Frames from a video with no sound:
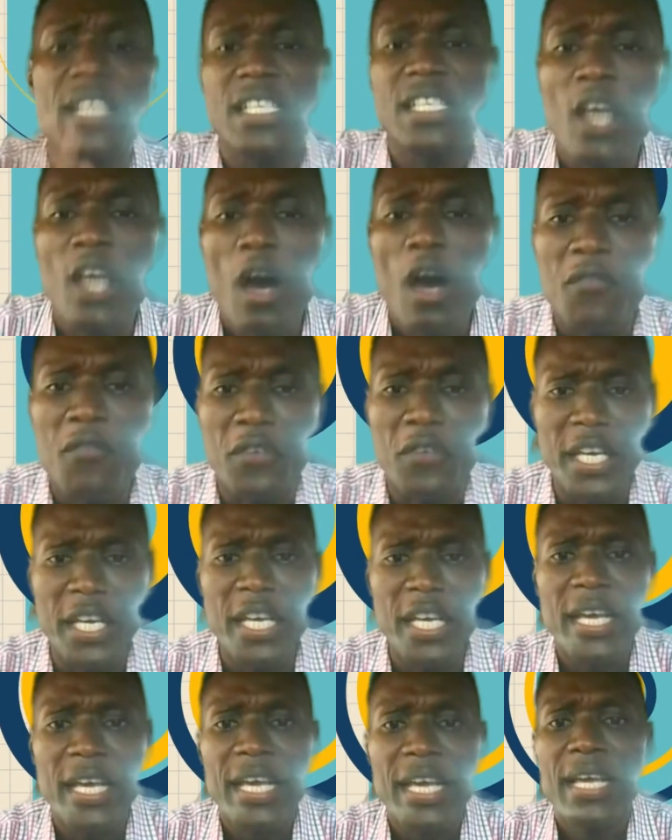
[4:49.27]

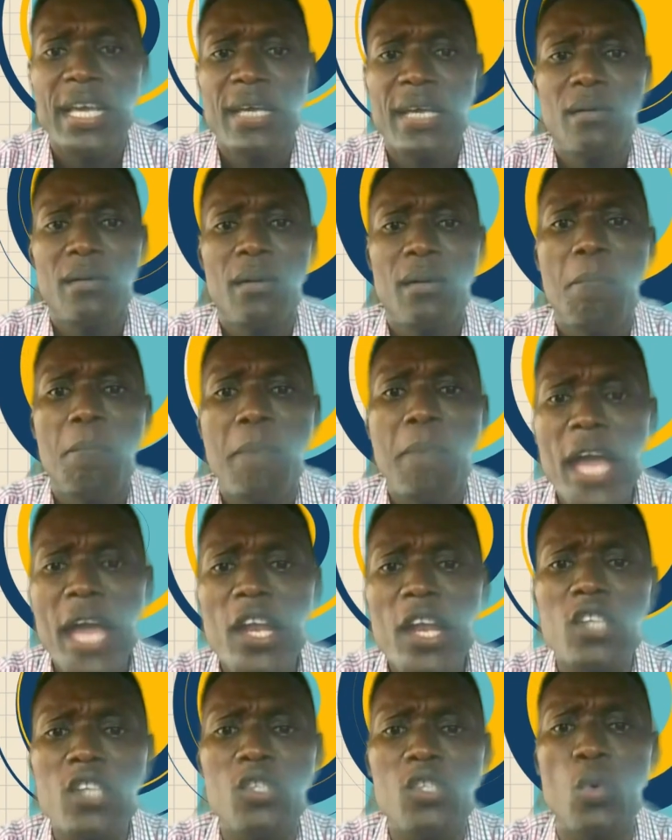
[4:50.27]
discovery
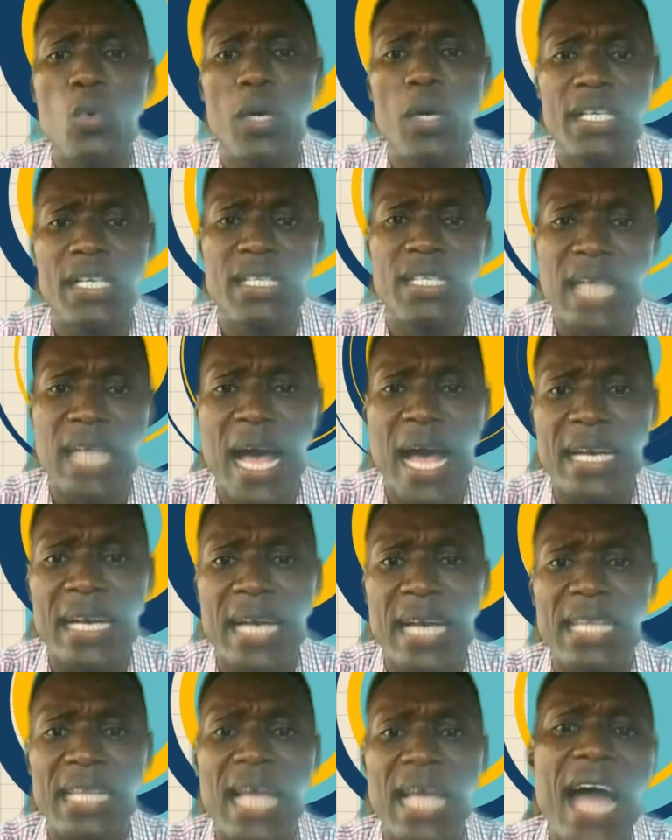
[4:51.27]
made us to
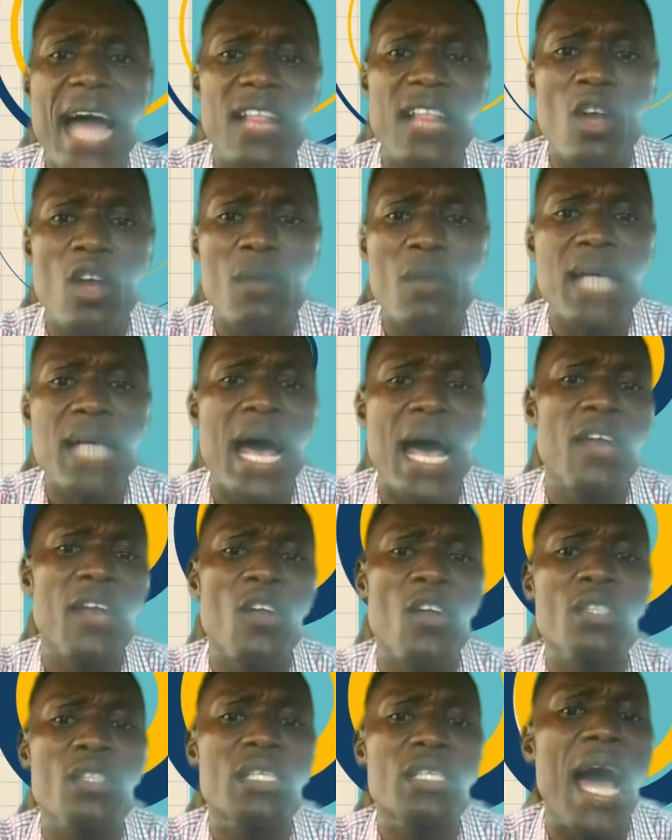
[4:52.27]
understand that atoms
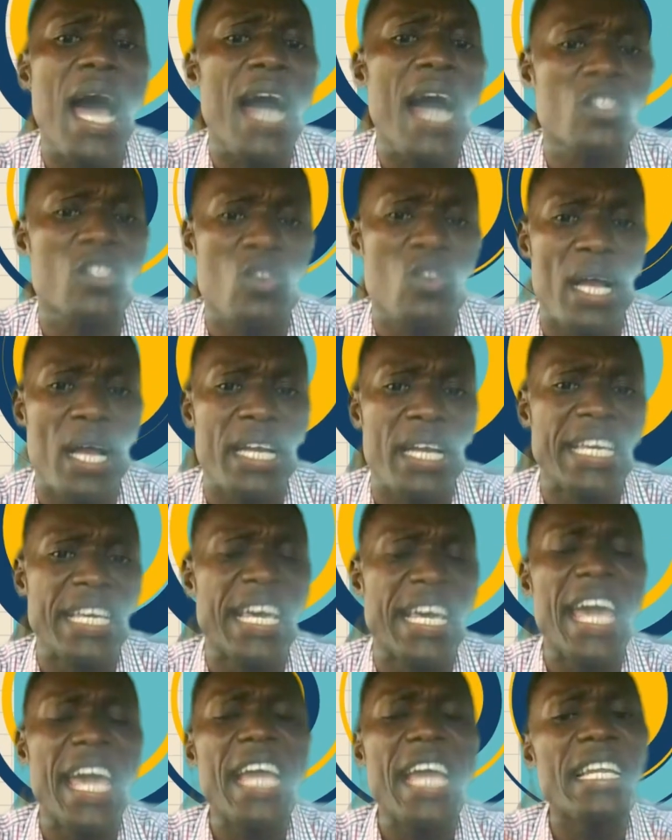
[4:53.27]
are not
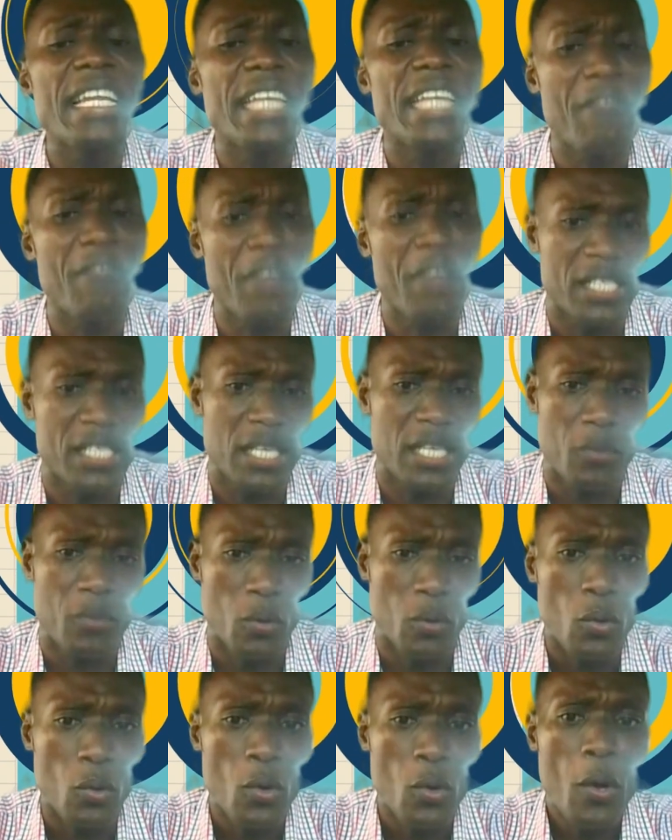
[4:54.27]
actually
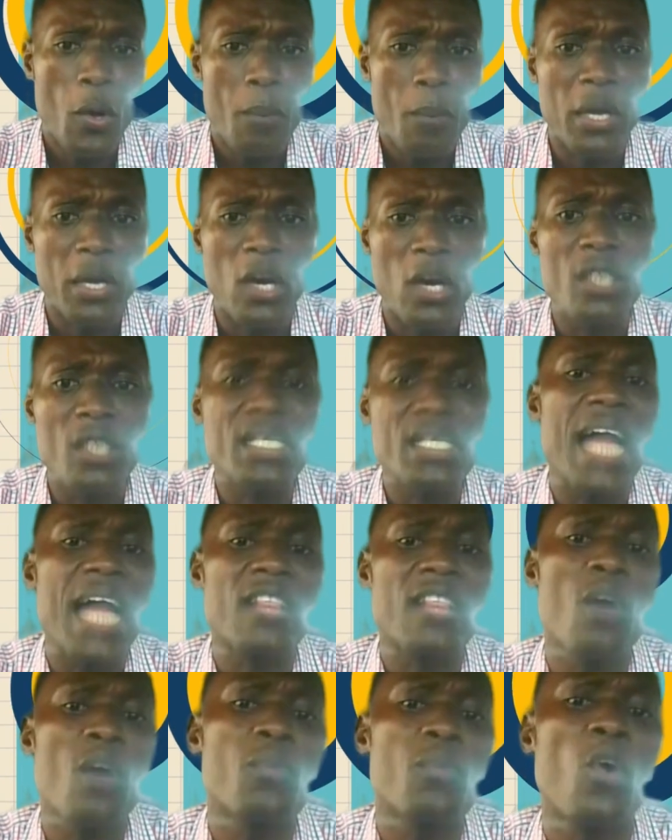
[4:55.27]
indivisible
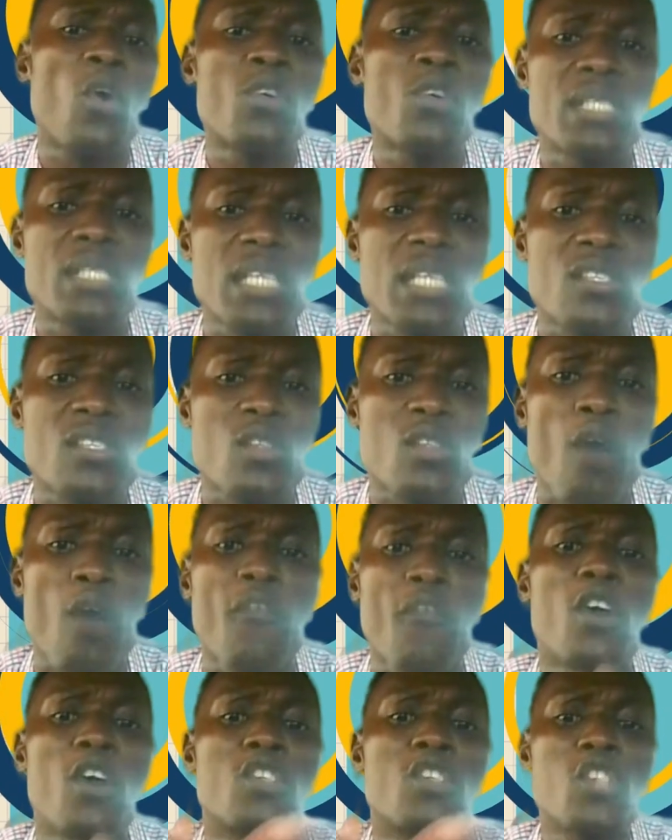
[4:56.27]
because atoms
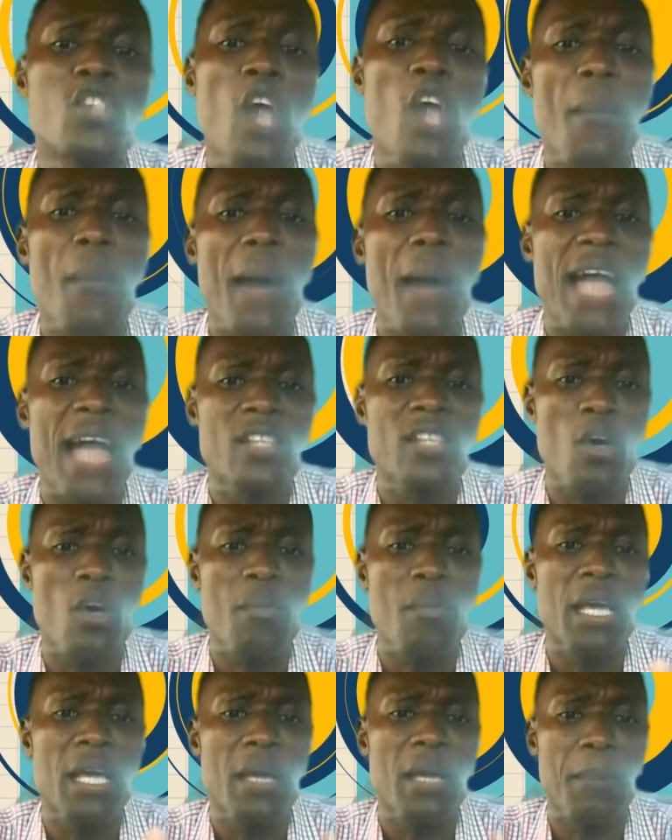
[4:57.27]
consist of
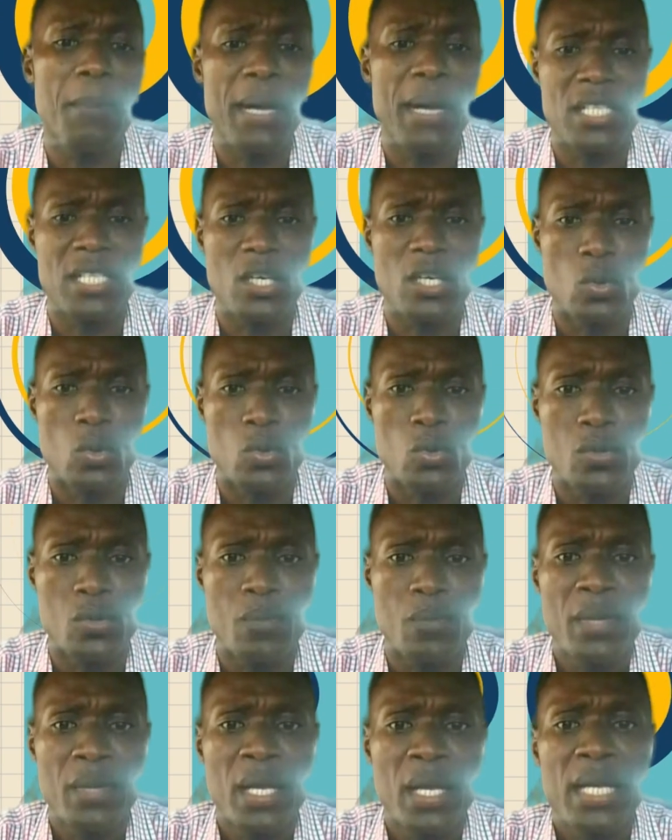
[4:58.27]
subatomic
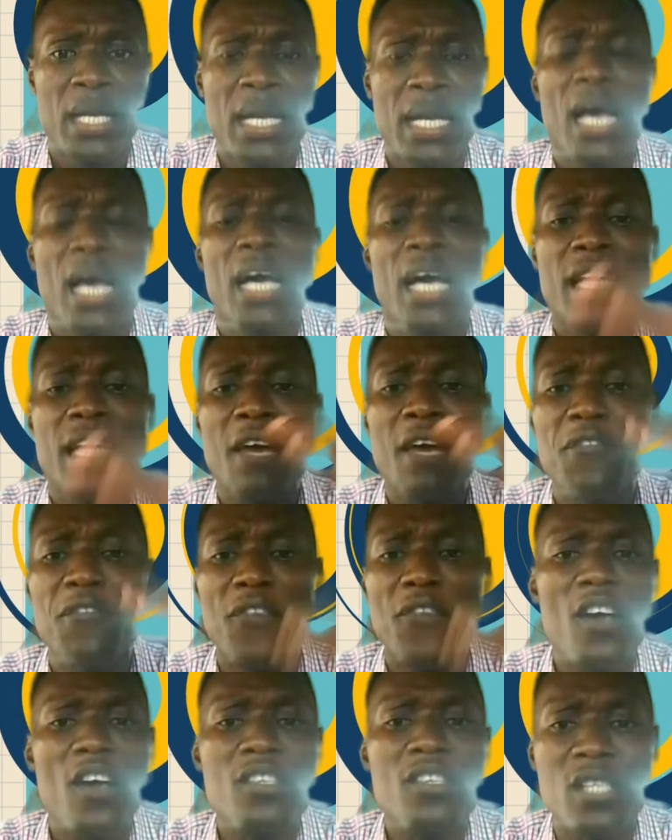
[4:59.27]
particles. Now,
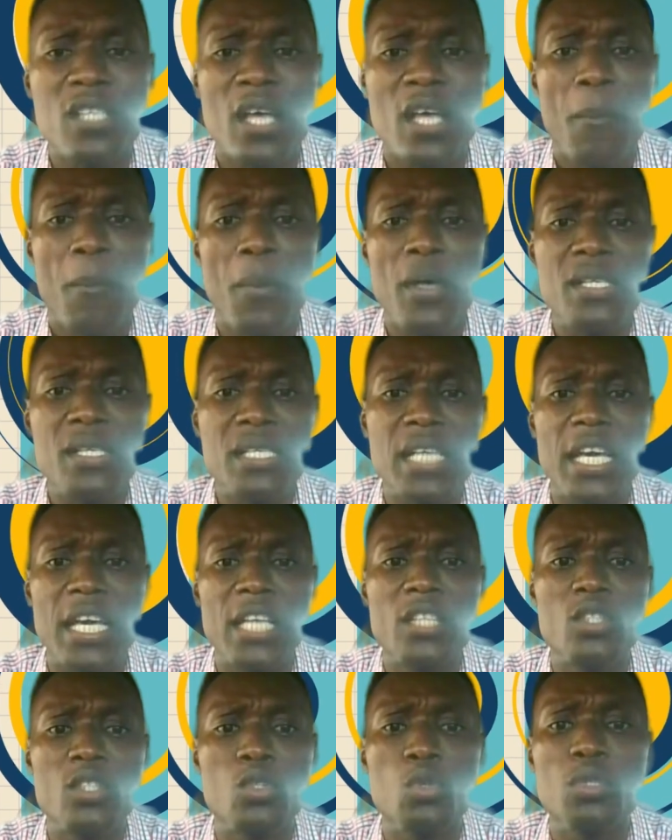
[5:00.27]
the first
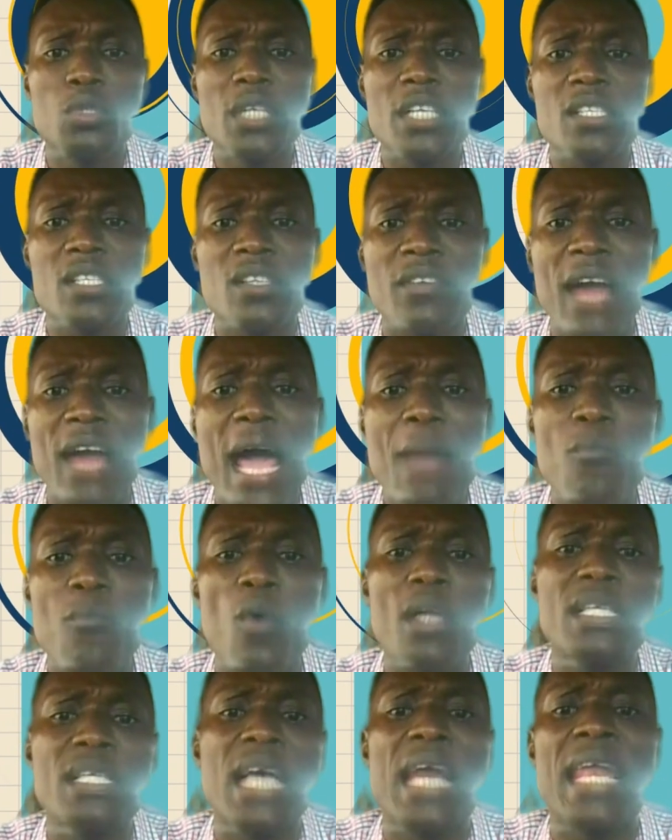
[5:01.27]
person to
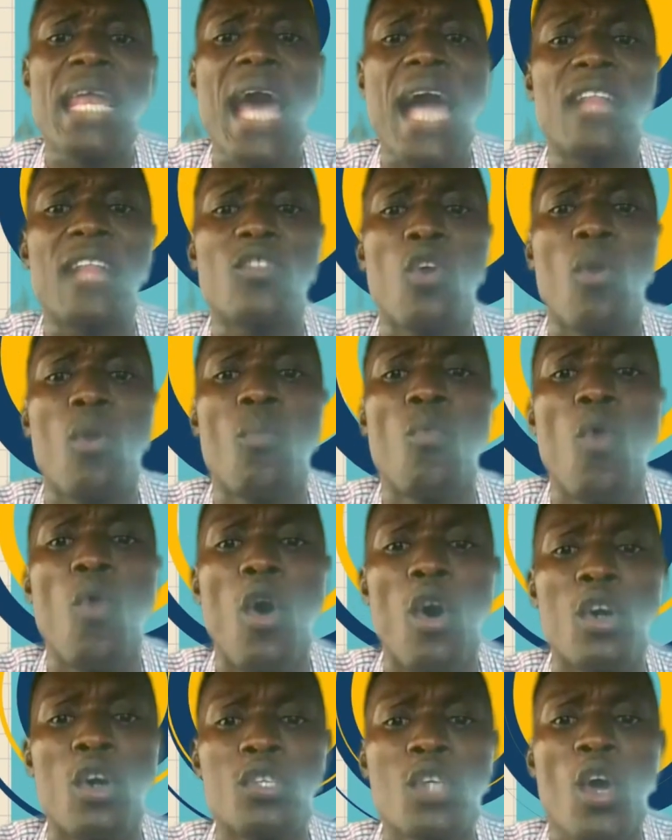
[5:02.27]
describe what an
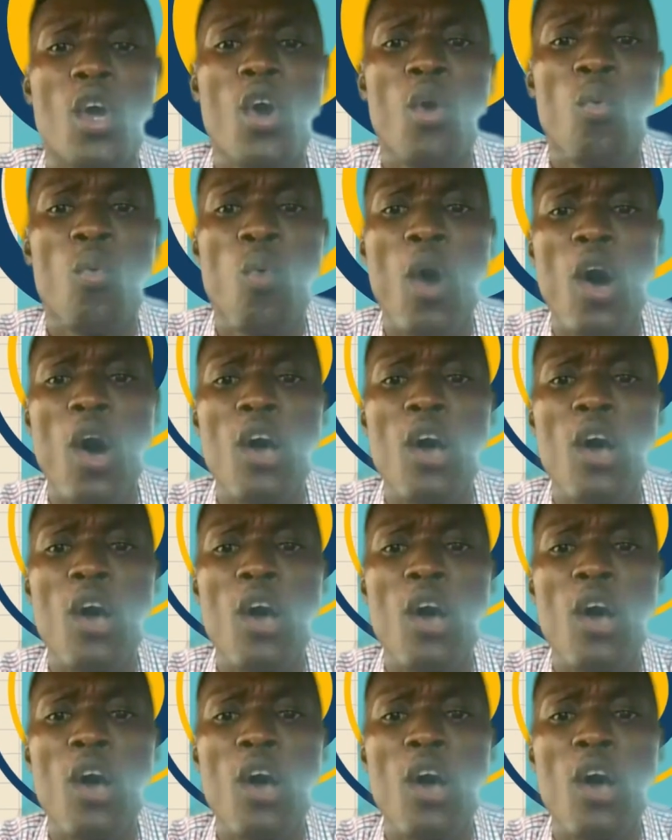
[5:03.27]
atom was